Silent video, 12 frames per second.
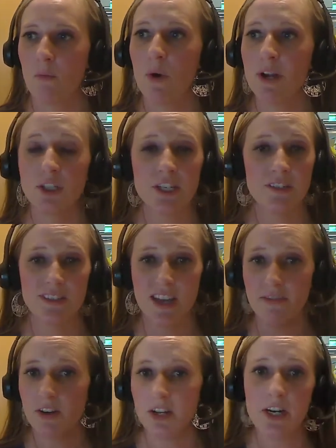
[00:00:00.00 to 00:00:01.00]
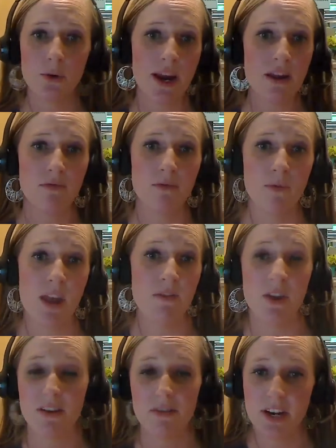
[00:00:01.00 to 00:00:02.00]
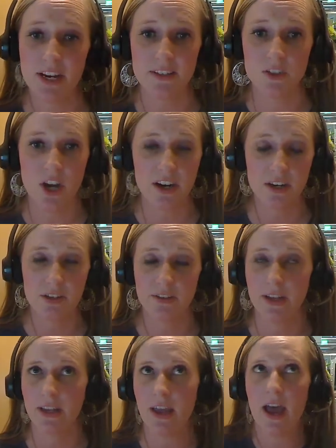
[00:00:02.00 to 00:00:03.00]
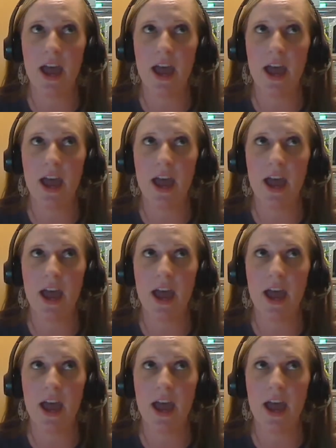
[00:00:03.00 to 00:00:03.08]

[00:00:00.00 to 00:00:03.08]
which is definitely great if you ever get stuck and you're like,